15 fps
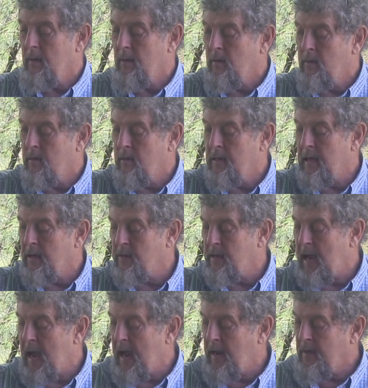6,000
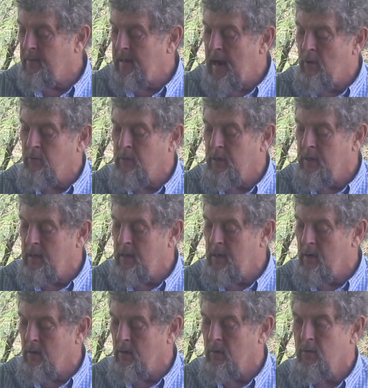to 8,000
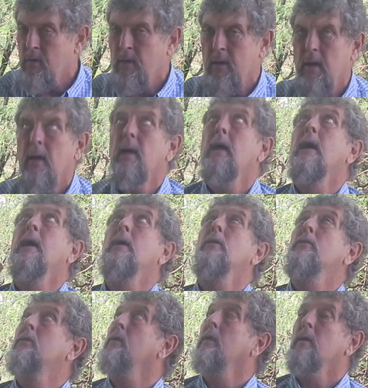years
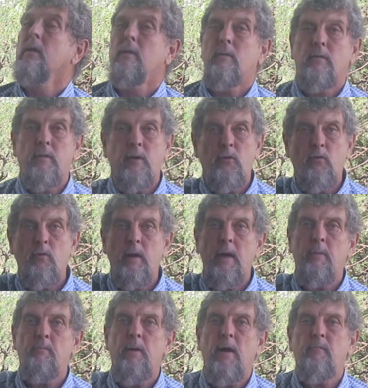is the tree
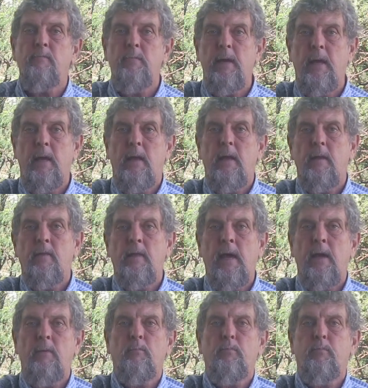above me
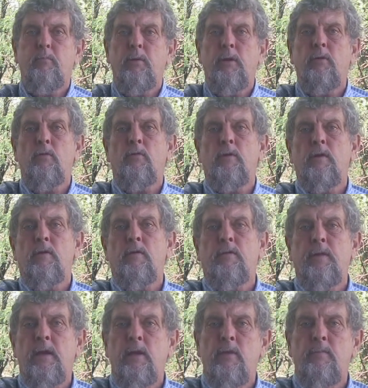that produces
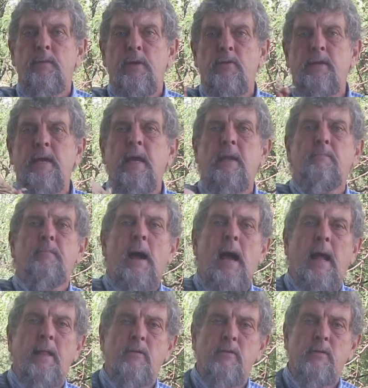these mesquite
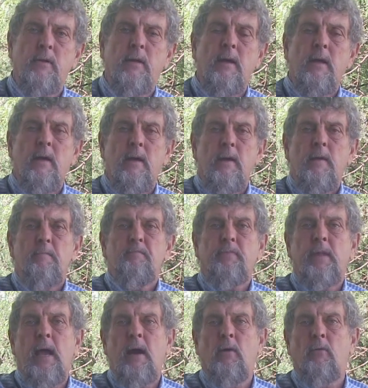pods.
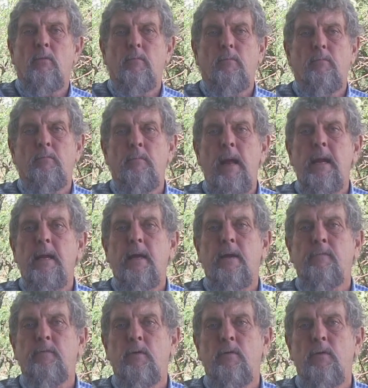Now, many
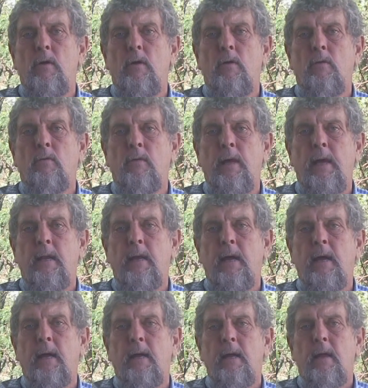of you know
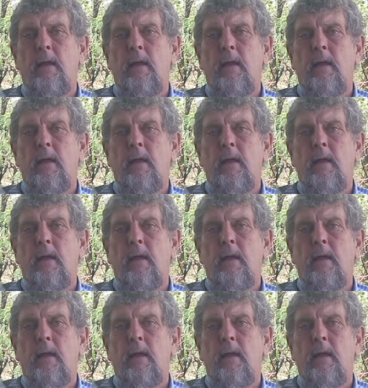that